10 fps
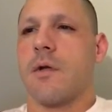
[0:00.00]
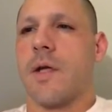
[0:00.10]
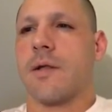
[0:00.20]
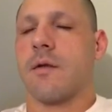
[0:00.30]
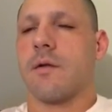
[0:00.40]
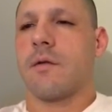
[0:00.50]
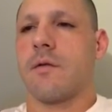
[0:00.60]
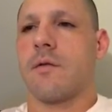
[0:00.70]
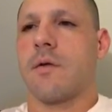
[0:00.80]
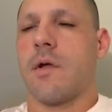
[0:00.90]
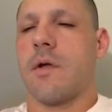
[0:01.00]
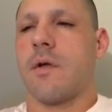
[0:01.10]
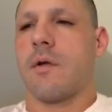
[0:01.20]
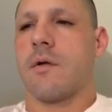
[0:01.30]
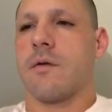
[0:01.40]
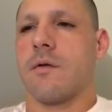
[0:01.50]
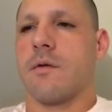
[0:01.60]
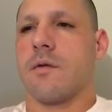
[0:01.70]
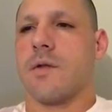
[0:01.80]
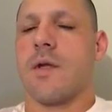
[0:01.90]
like,
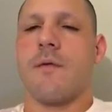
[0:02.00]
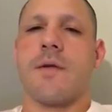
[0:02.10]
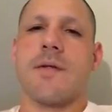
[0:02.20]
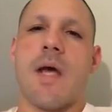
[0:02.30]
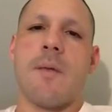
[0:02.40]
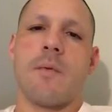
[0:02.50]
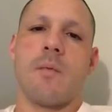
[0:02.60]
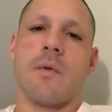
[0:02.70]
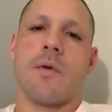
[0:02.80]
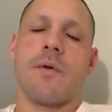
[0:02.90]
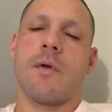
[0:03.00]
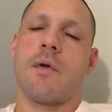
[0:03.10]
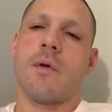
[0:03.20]
stuff that's happened with,